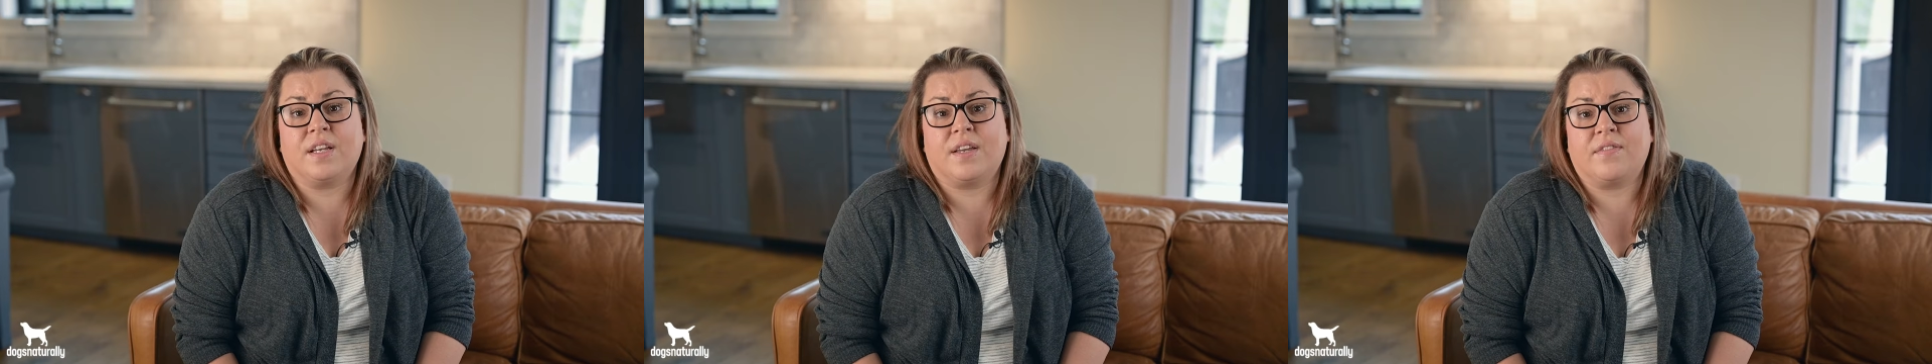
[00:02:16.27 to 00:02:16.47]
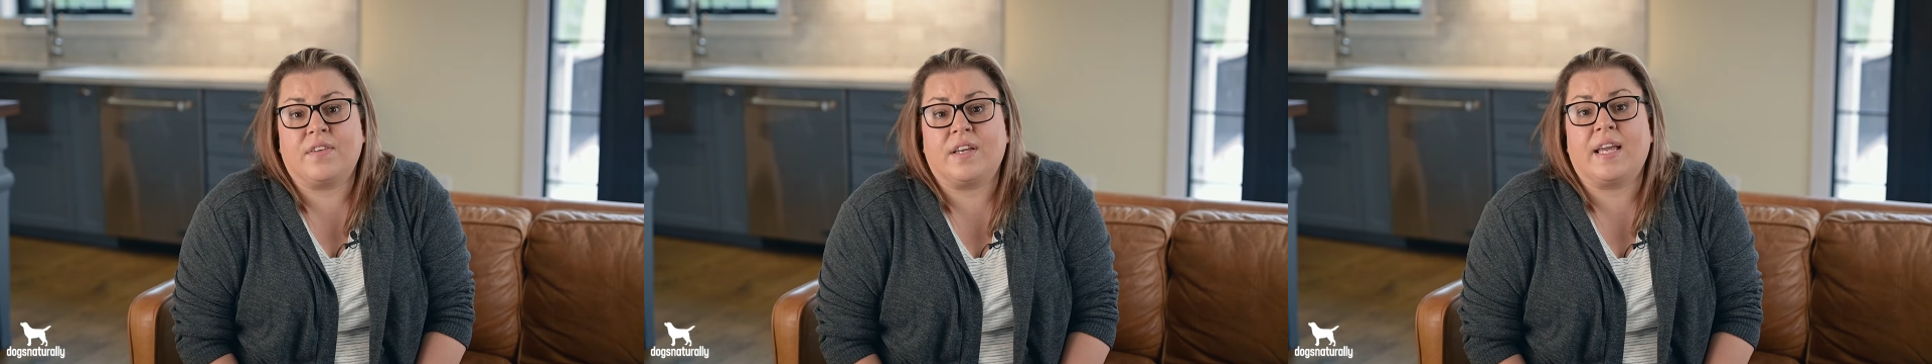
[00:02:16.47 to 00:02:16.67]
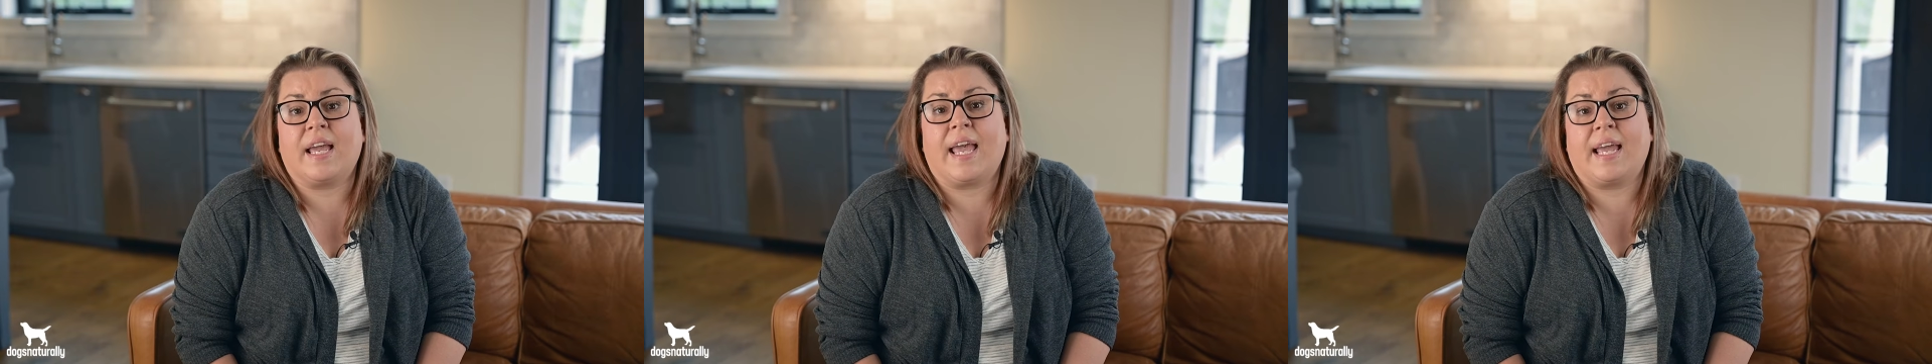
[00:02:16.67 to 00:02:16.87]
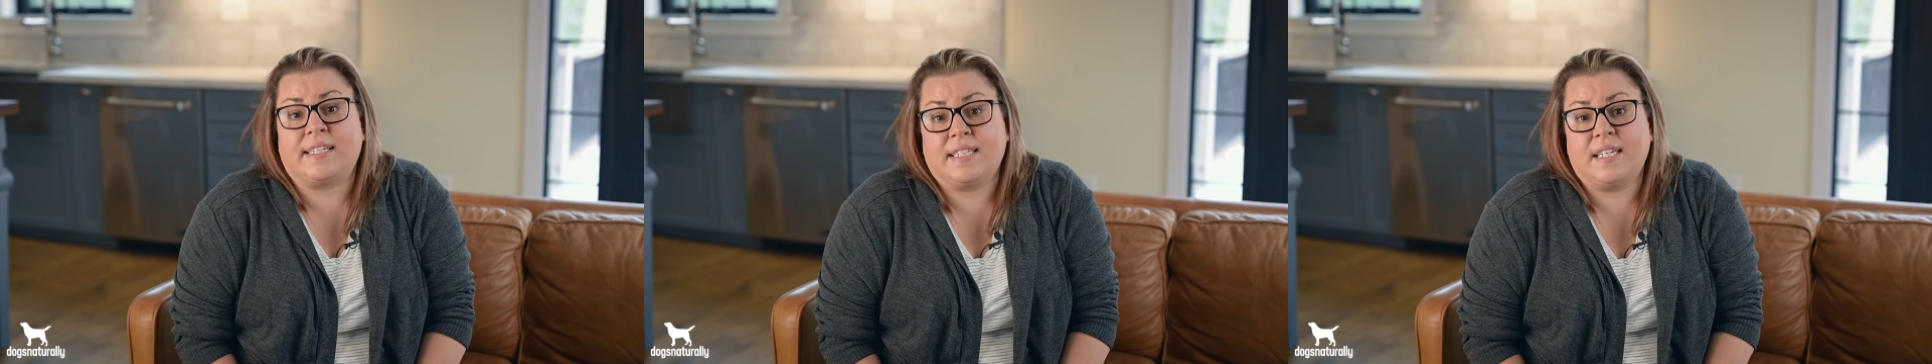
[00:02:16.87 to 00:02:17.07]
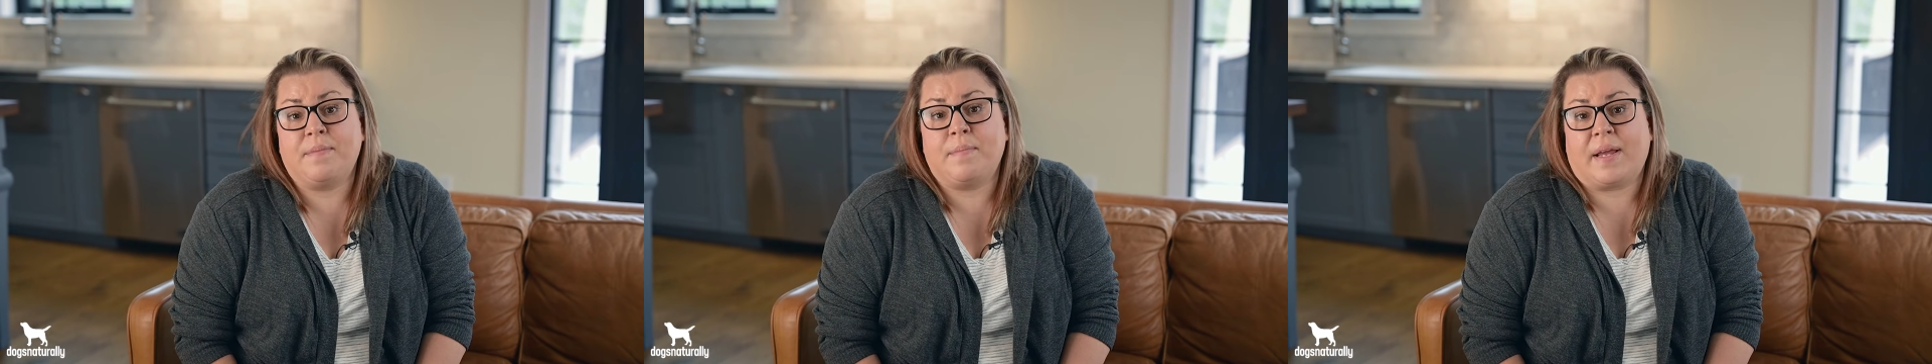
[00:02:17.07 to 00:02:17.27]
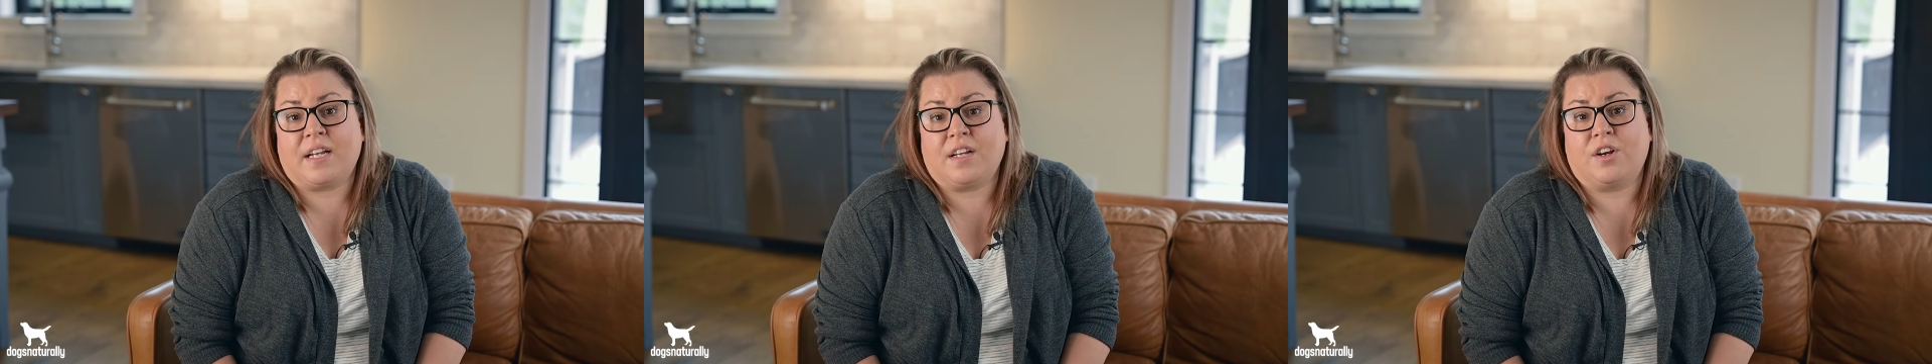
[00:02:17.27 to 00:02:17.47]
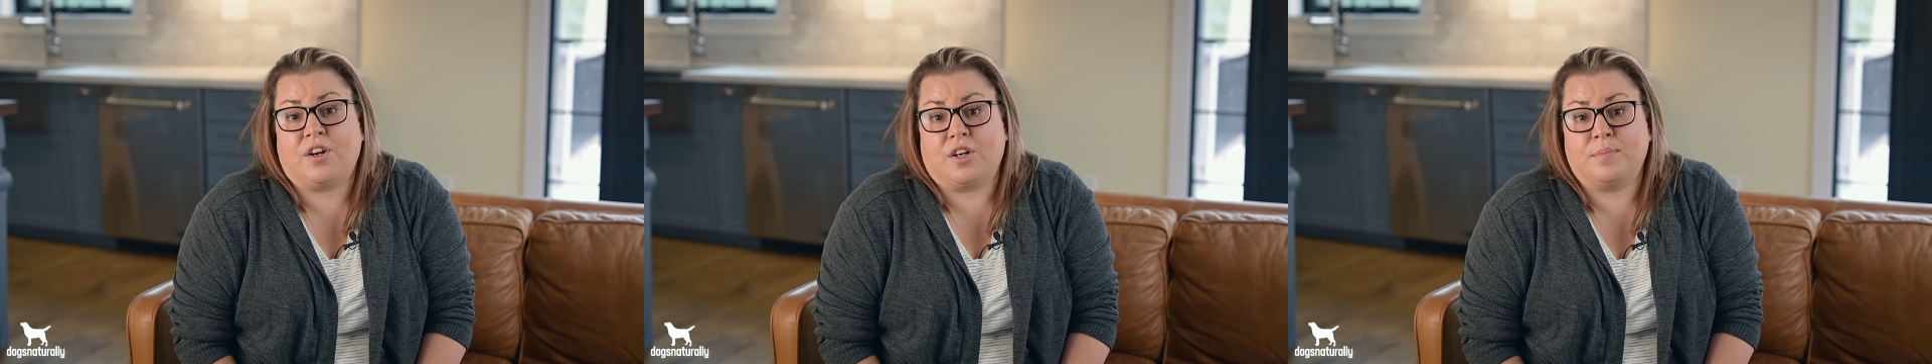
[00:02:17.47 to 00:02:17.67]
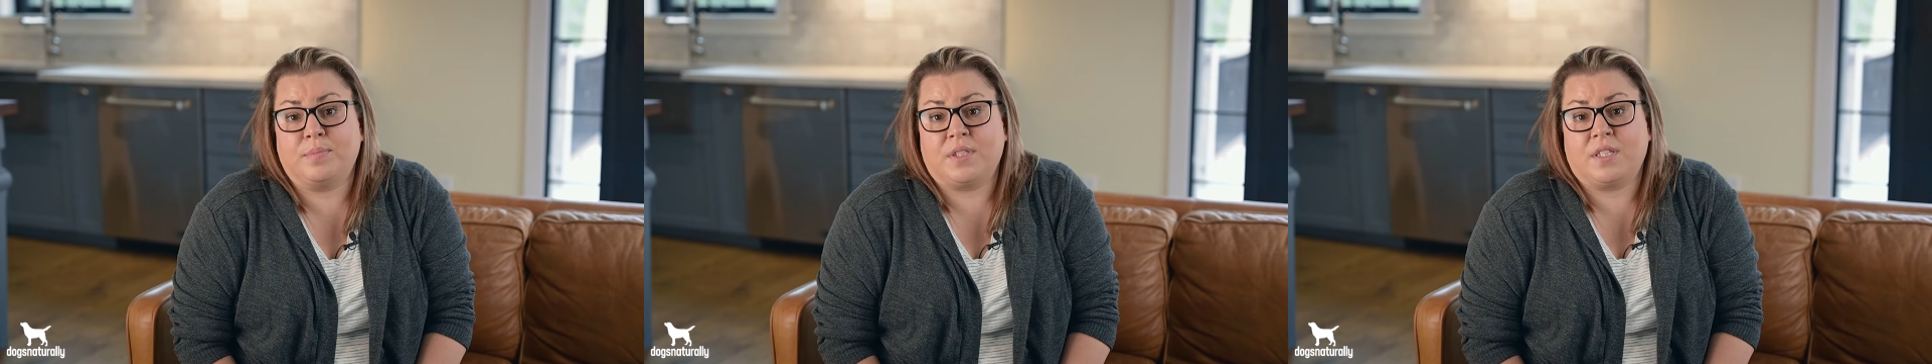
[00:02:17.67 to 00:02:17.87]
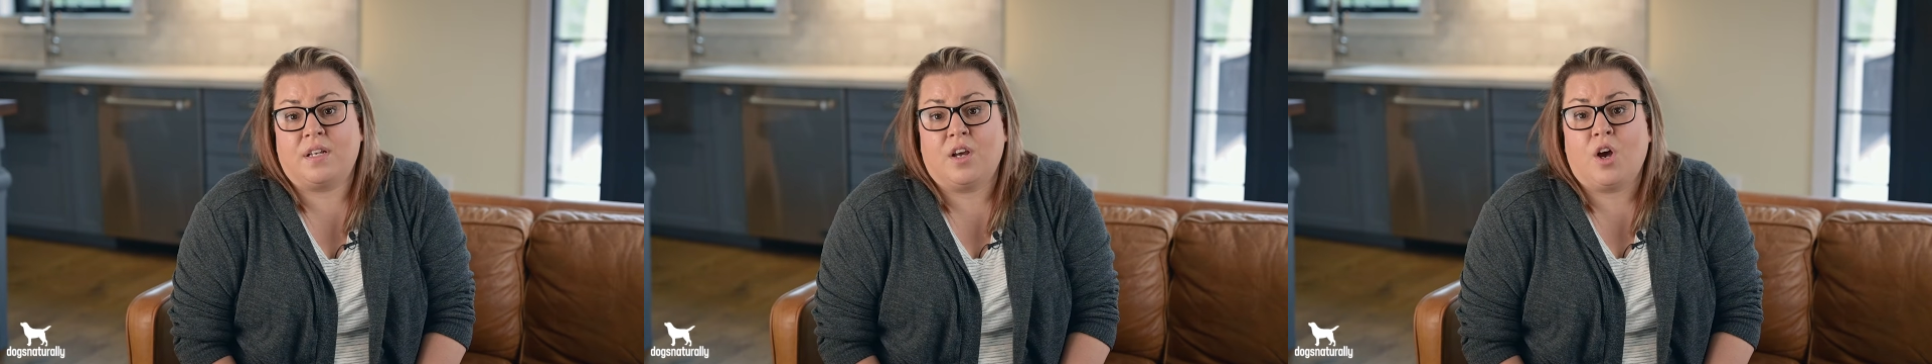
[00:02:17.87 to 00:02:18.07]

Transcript: giving antiemetic herbs,